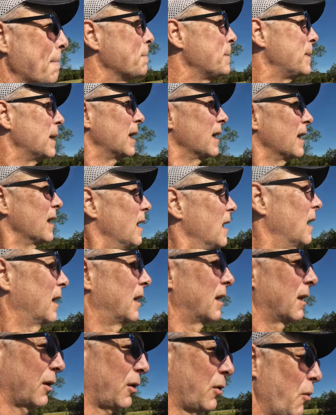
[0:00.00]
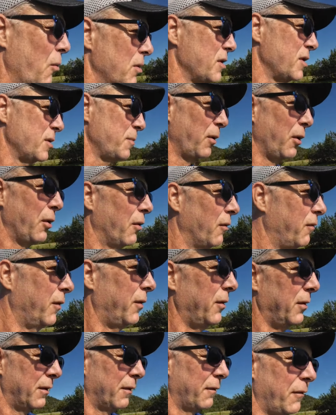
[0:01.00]
But uh, the course is
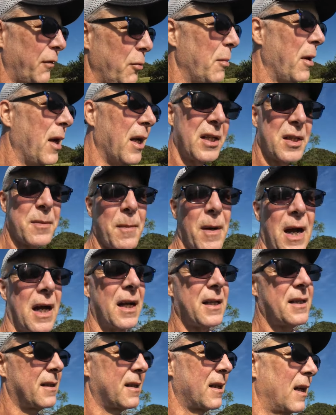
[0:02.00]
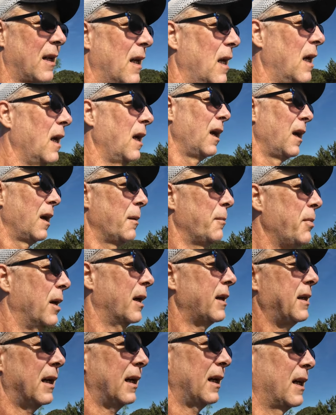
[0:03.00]
beautiful. A few muddy spots.
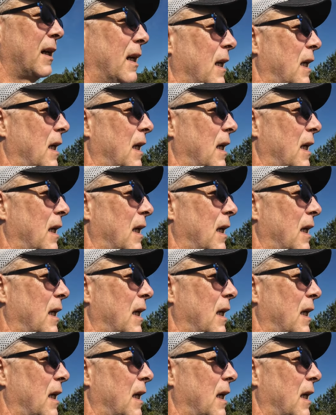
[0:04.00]
But uh,